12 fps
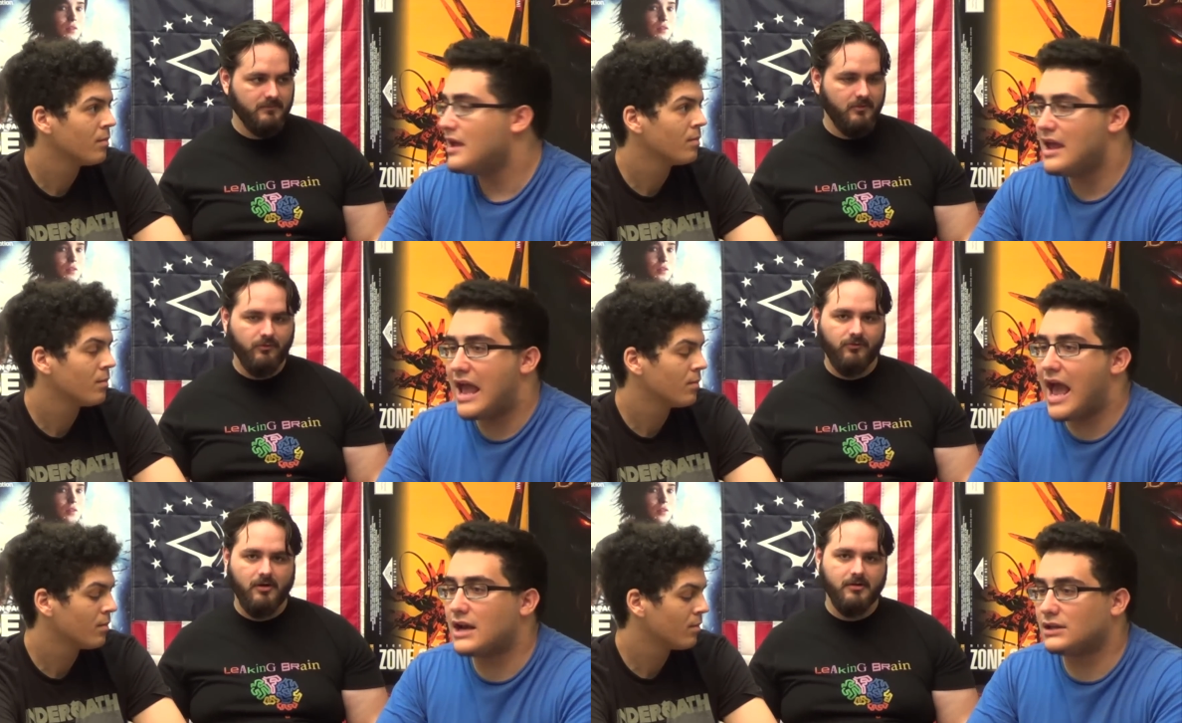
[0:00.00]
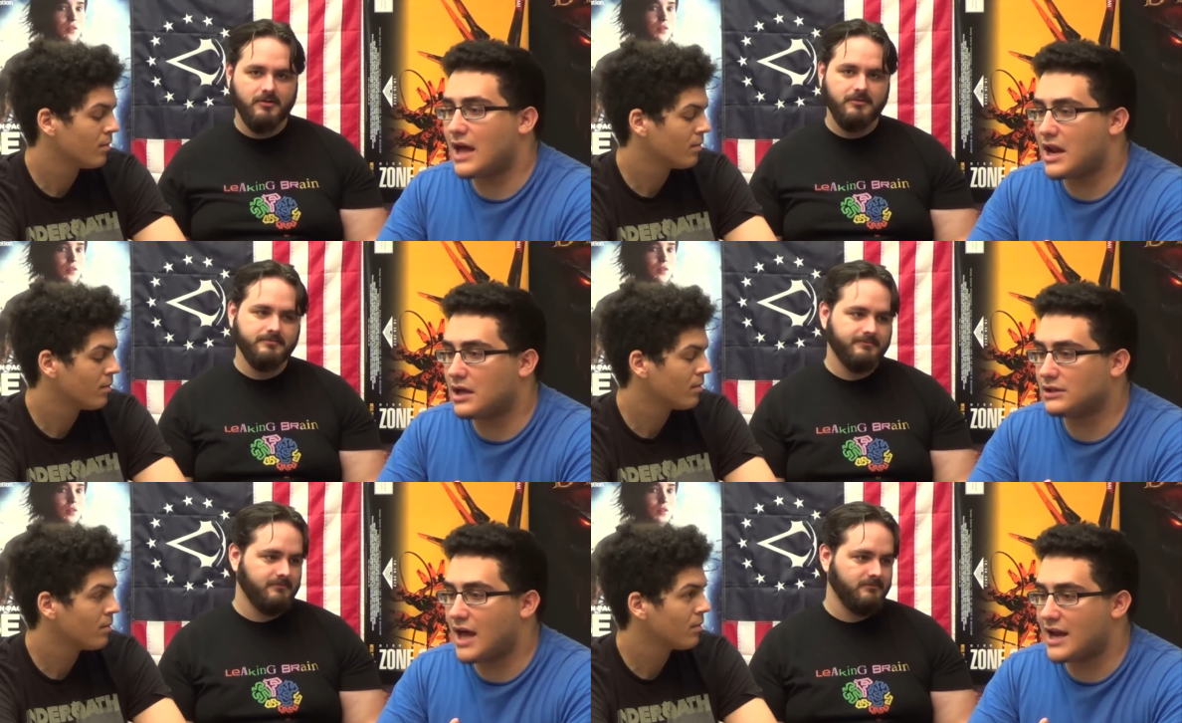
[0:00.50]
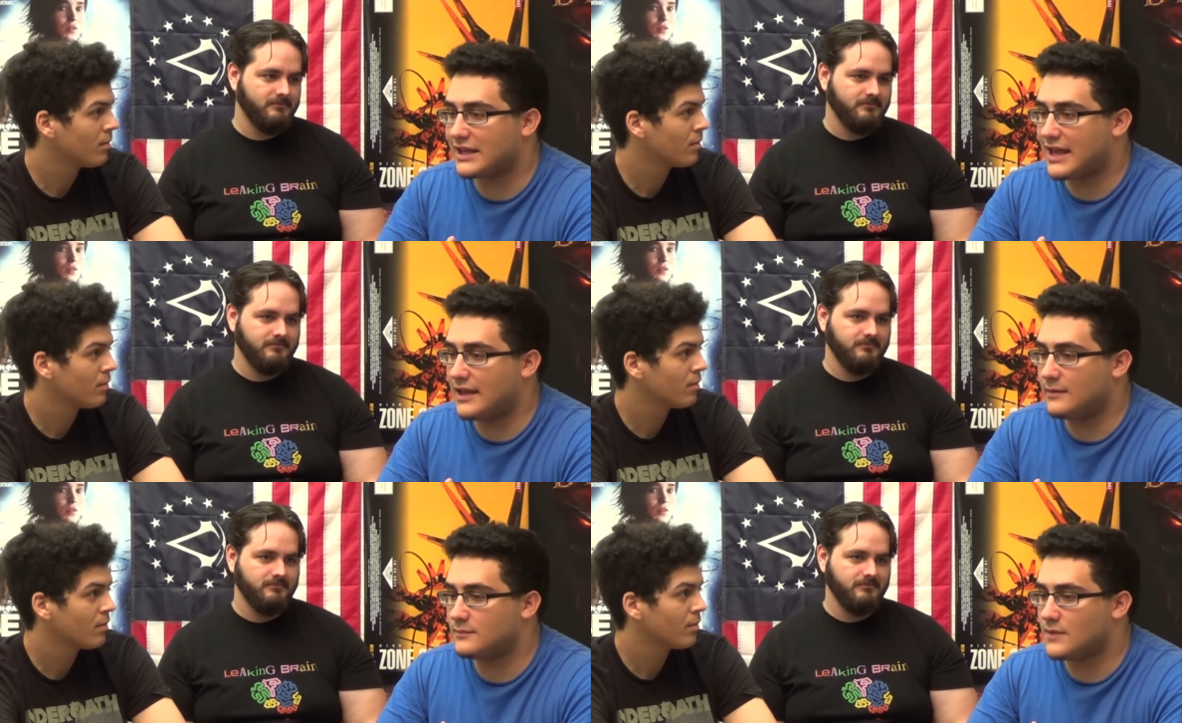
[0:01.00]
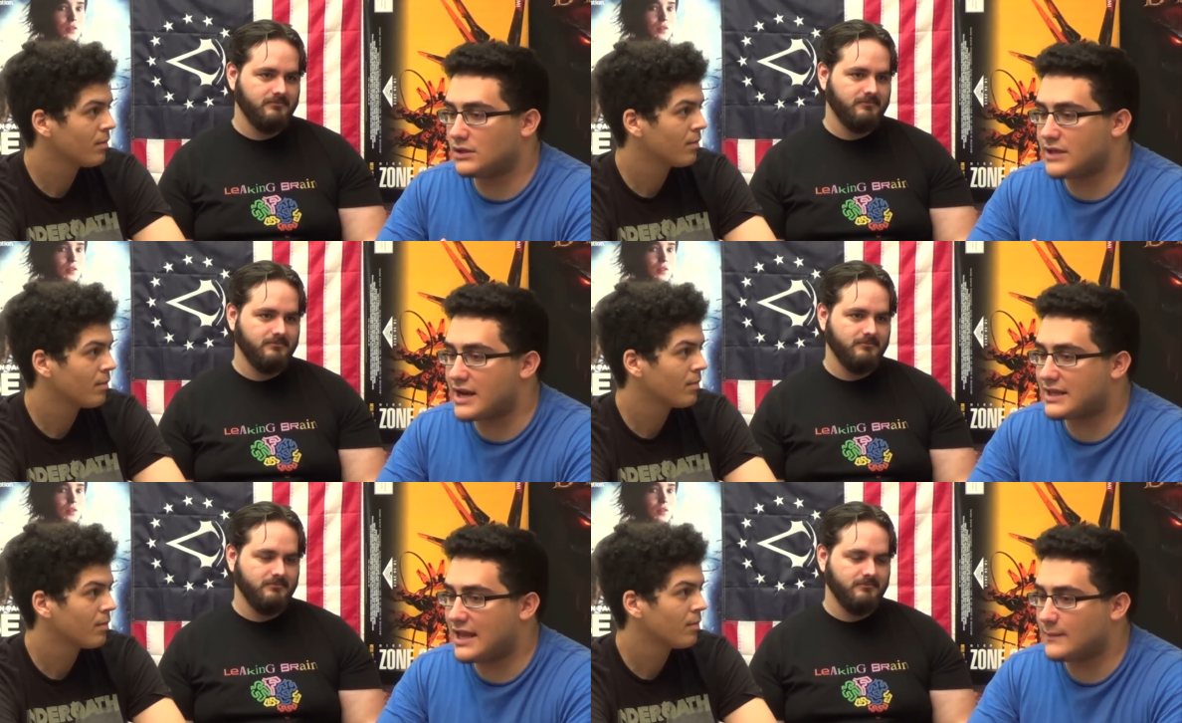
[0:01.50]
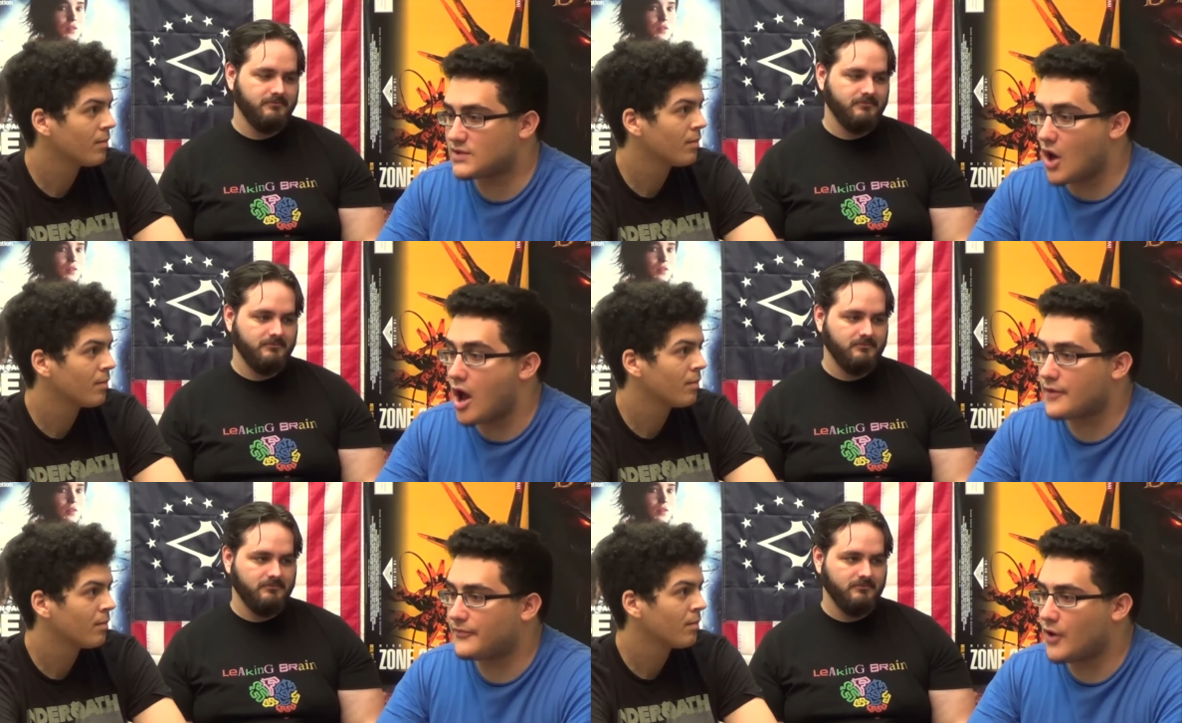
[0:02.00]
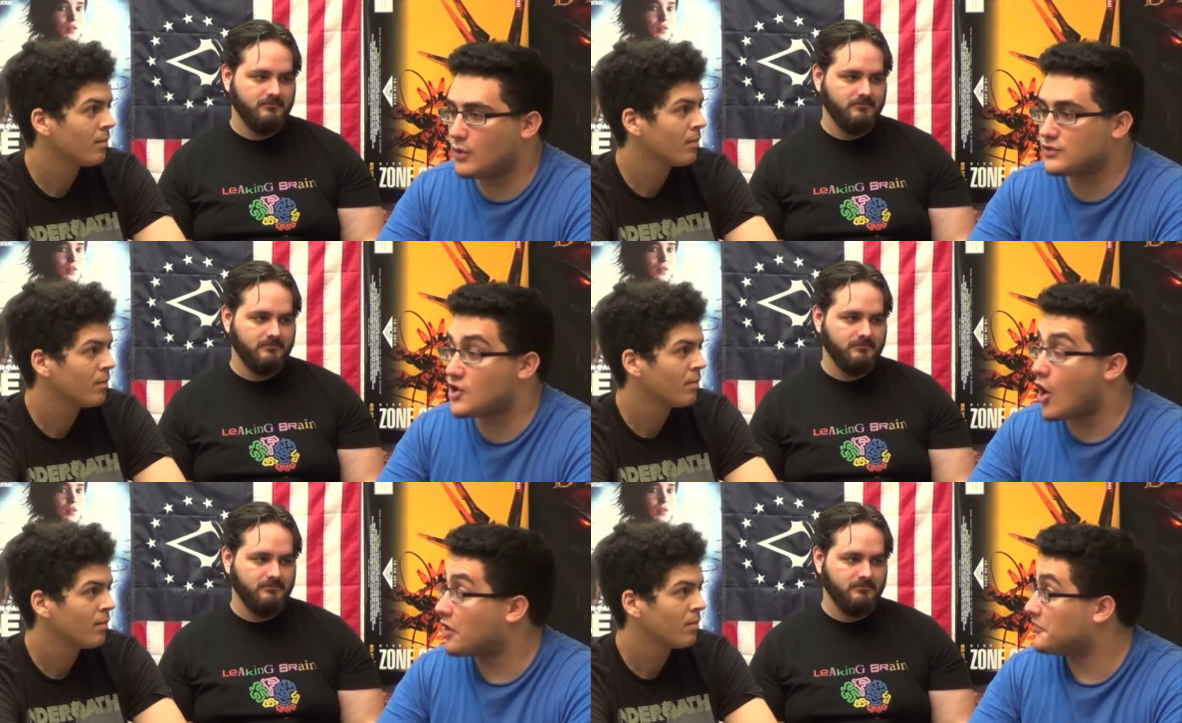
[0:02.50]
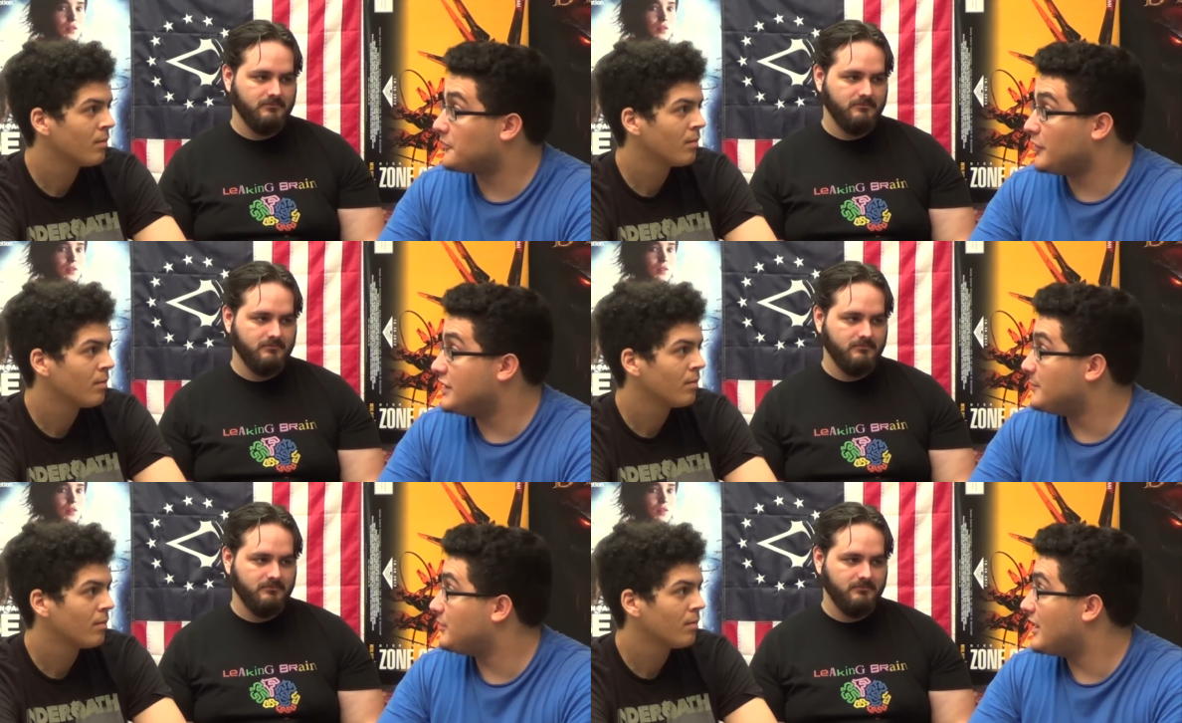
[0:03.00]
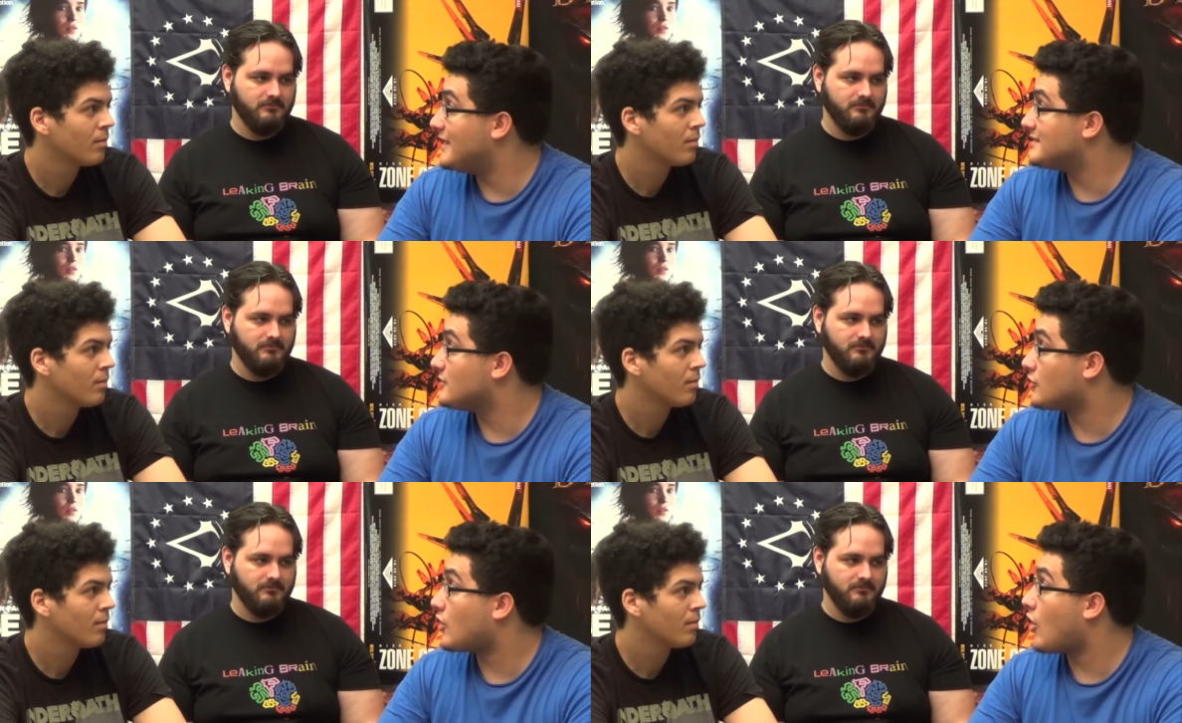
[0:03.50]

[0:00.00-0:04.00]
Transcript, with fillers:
Speaker 1: and a lot a lot of game a lot of games on phones are free to plays and there